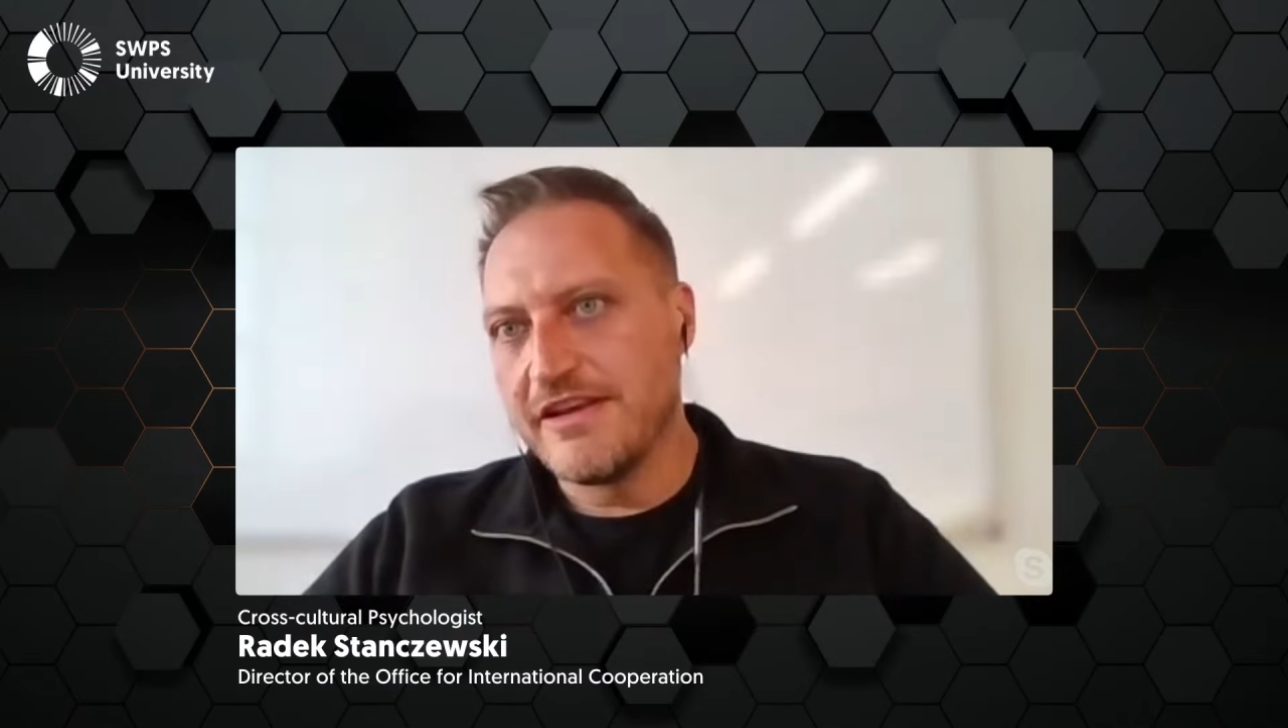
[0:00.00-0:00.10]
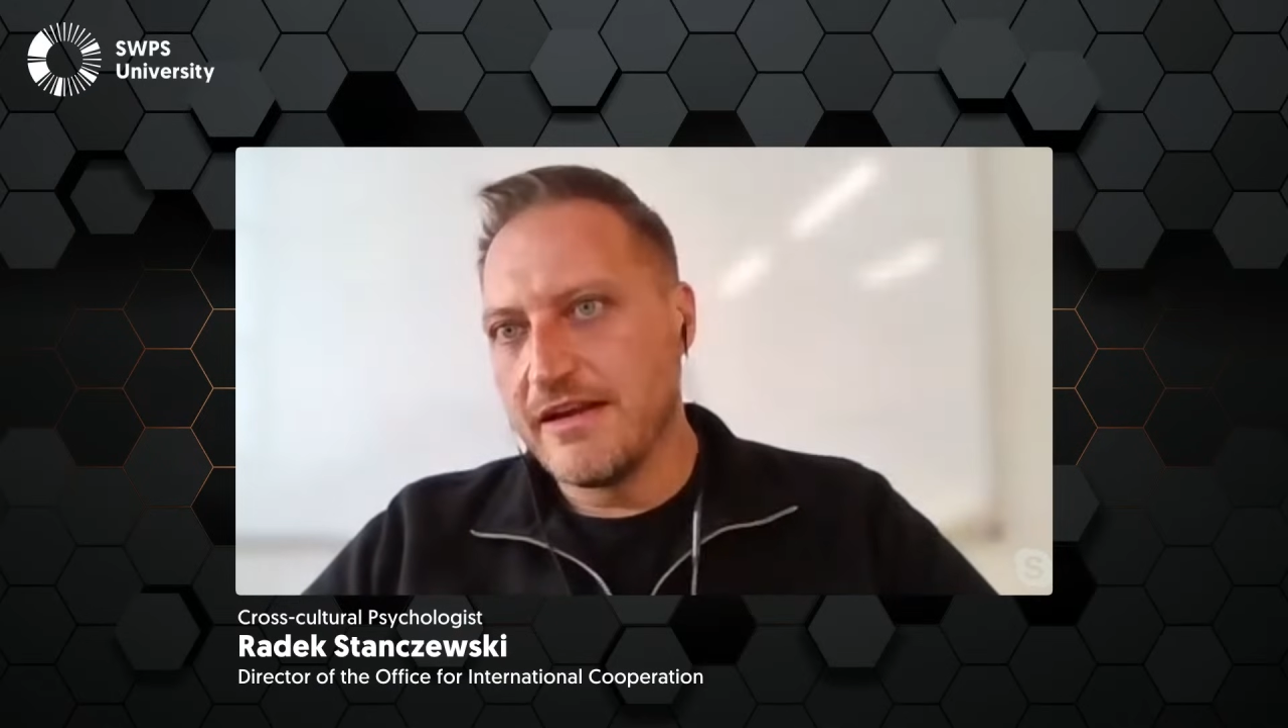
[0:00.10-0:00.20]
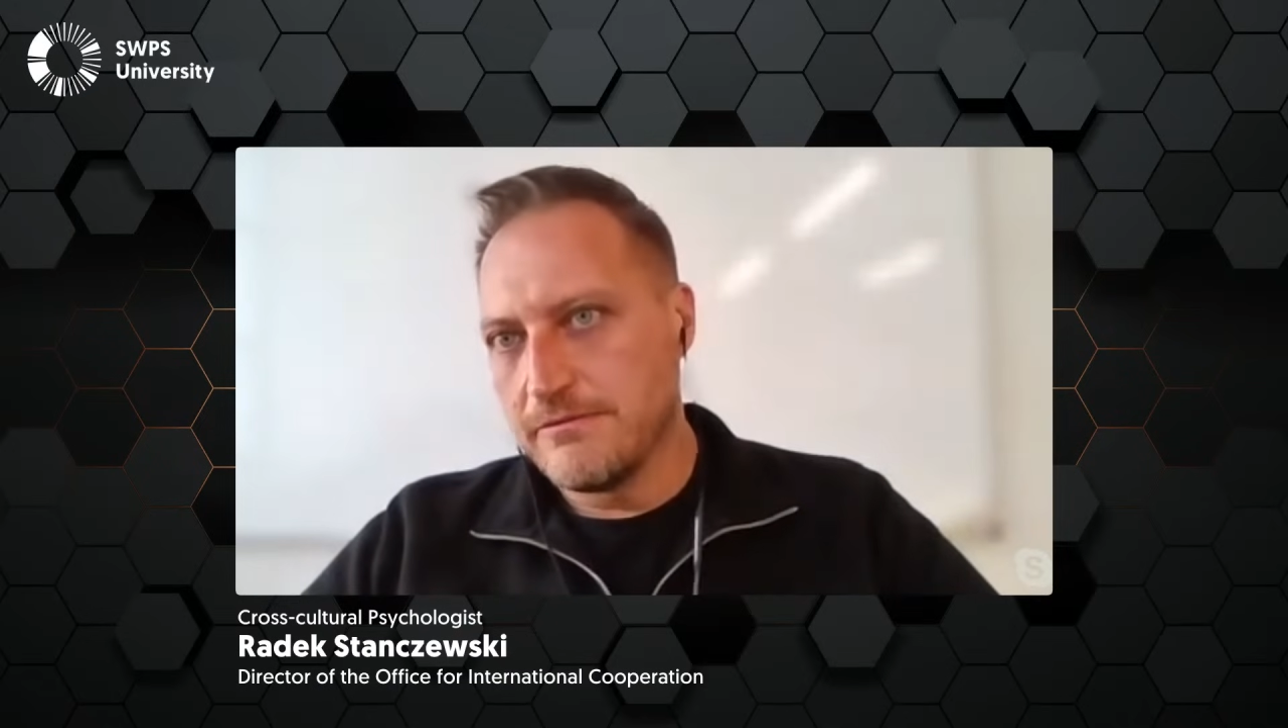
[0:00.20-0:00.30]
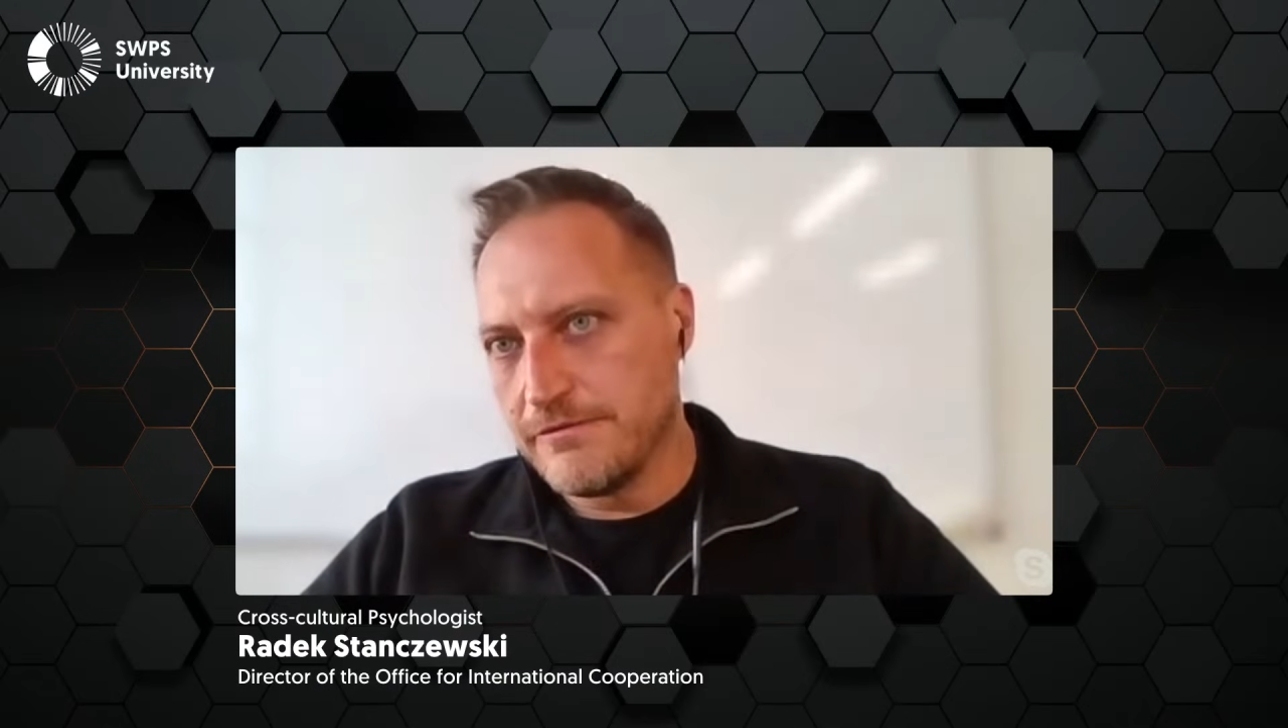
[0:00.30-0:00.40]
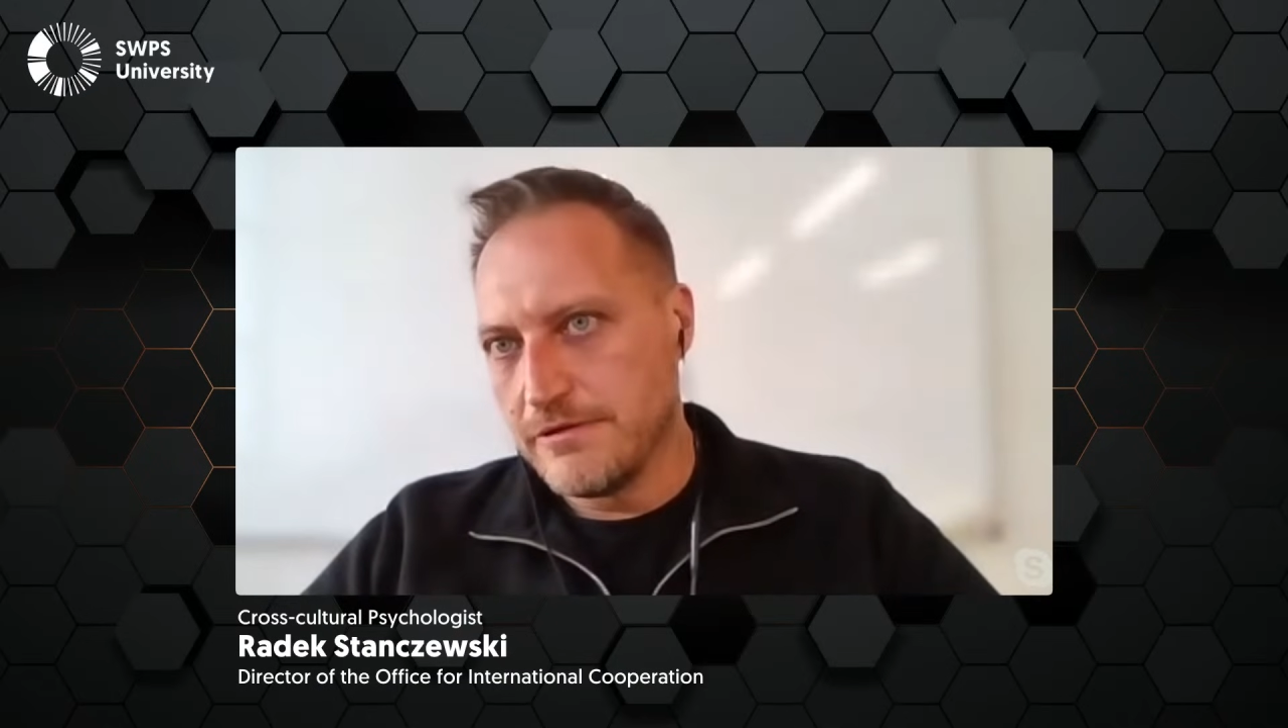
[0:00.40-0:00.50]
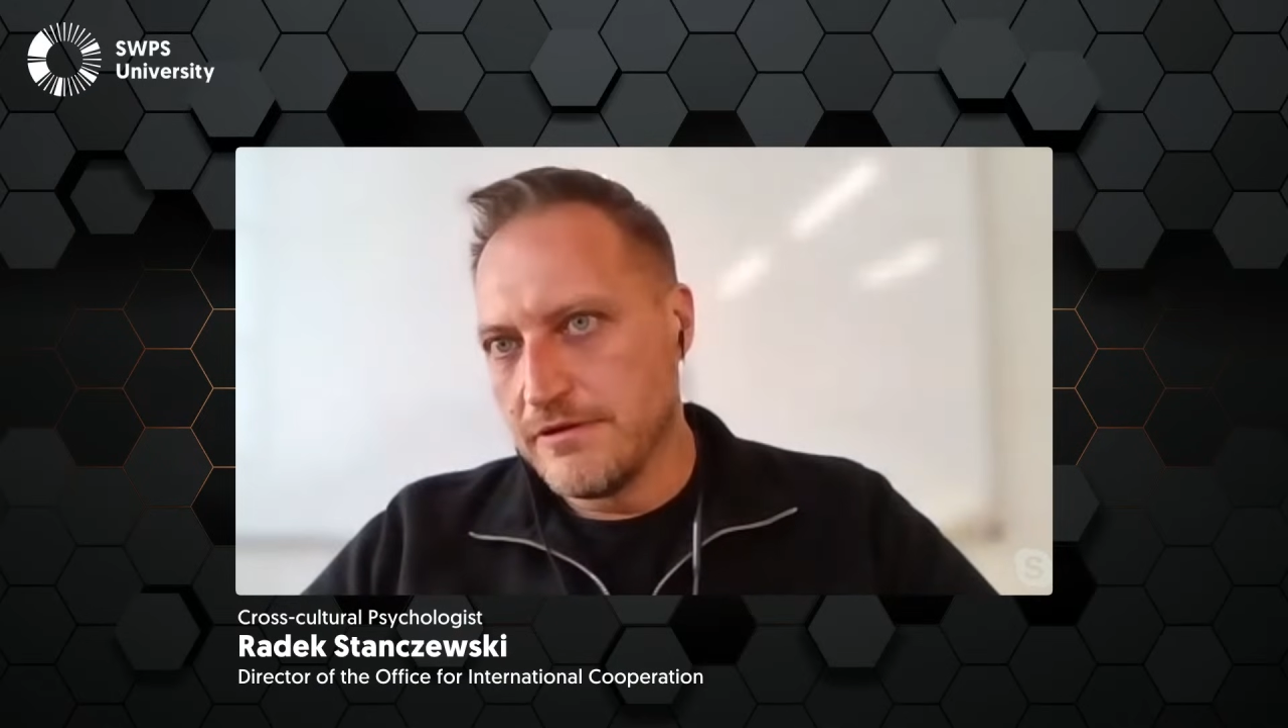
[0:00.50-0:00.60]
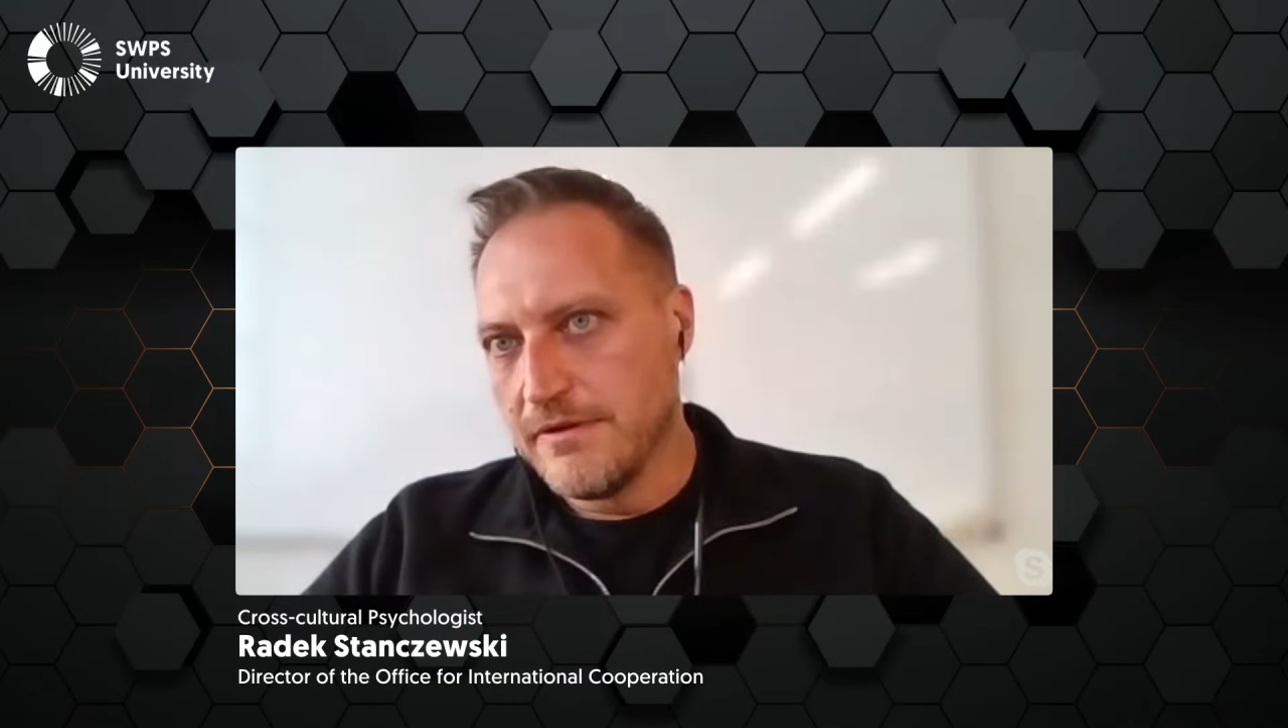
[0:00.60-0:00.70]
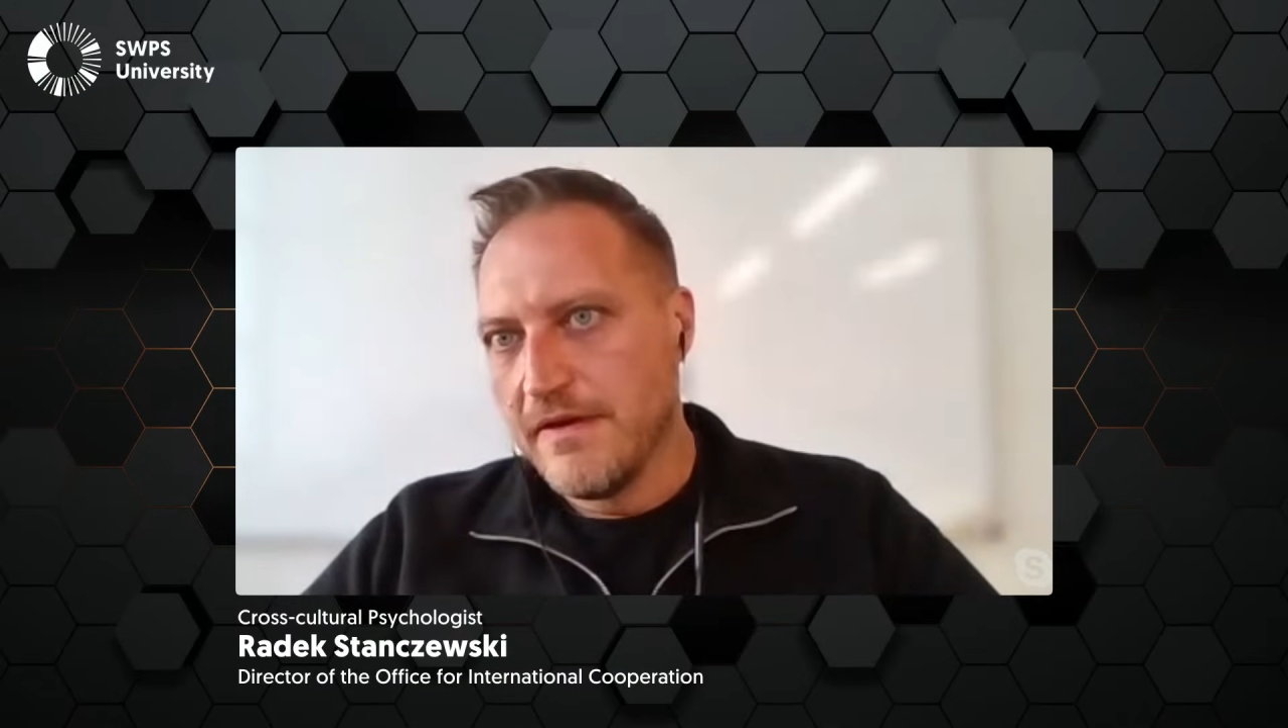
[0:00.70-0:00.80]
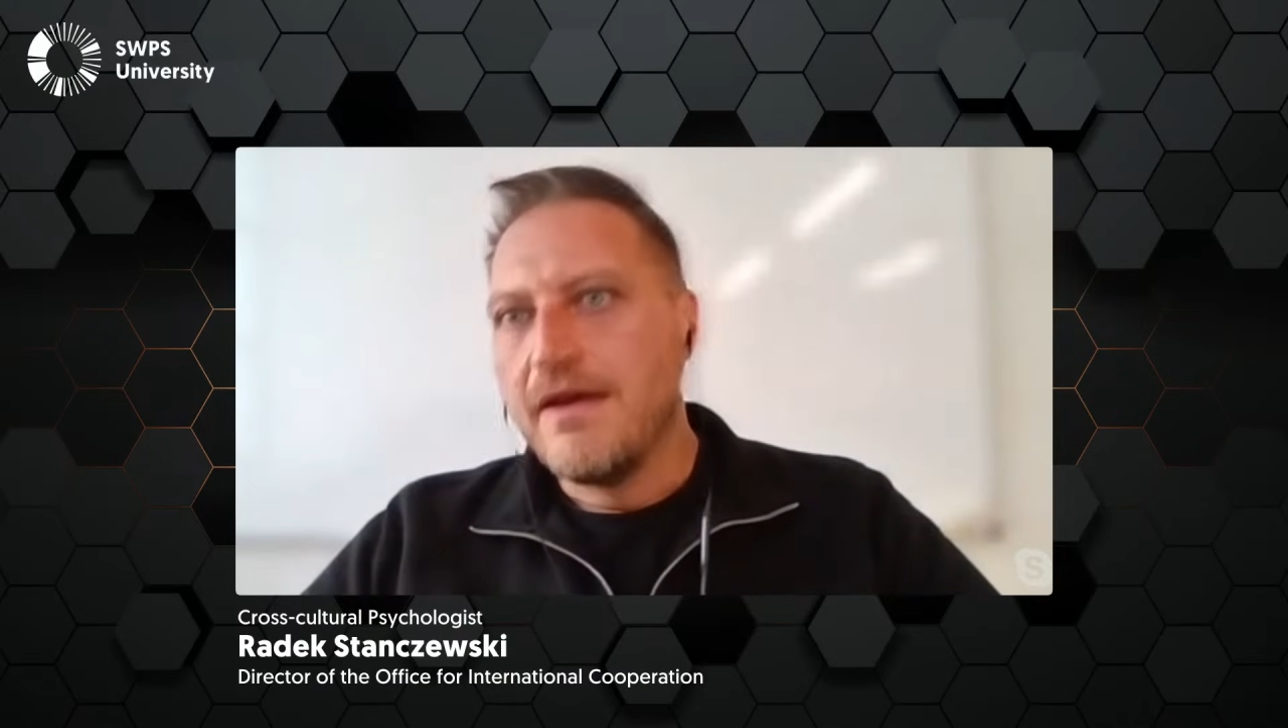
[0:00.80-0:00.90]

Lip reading: helpful.